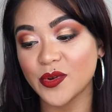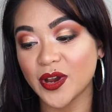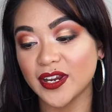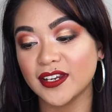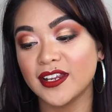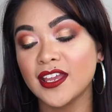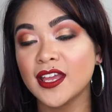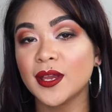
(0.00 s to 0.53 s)

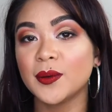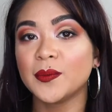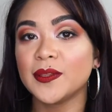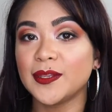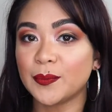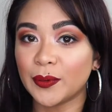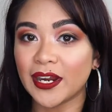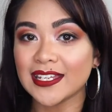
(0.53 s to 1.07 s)
one
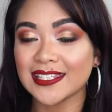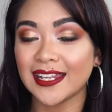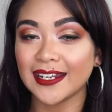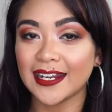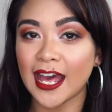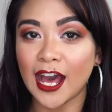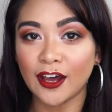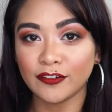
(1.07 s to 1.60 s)
with the
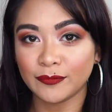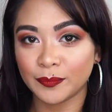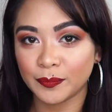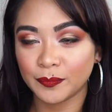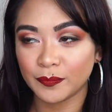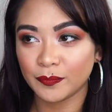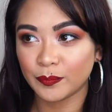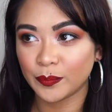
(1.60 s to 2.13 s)
Priceline half
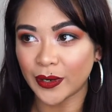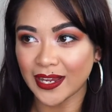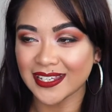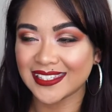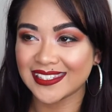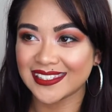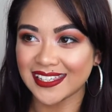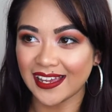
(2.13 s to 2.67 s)

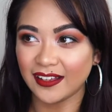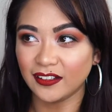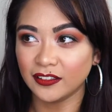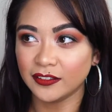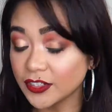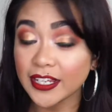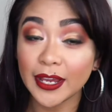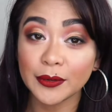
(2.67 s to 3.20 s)
price sale.
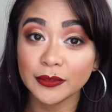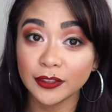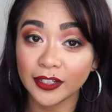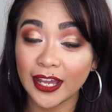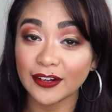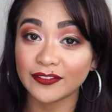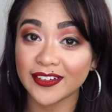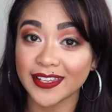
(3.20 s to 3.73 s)
So yeah,
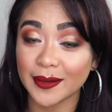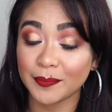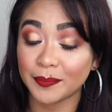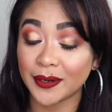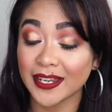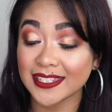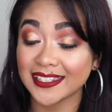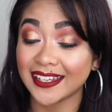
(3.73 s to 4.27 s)
look out for that
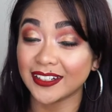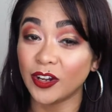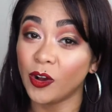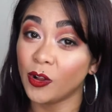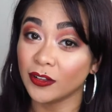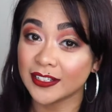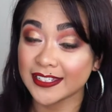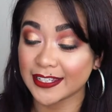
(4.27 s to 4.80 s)
Priceline
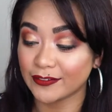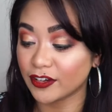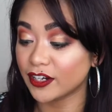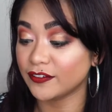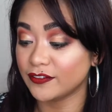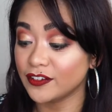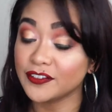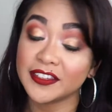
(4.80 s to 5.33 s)
haul, because I've
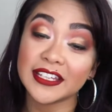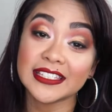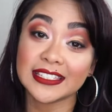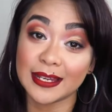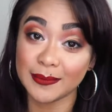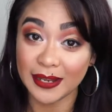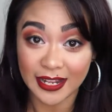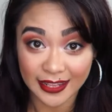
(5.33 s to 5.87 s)
got a few things
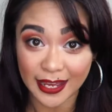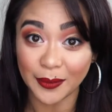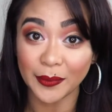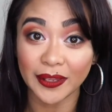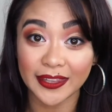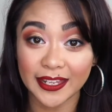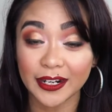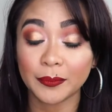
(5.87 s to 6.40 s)
coming in that
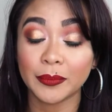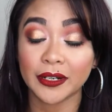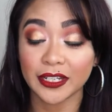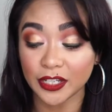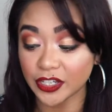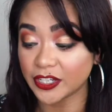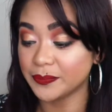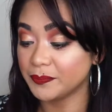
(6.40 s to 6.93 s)
one that are pretty
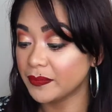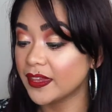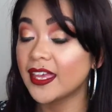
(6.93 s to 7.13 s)
good.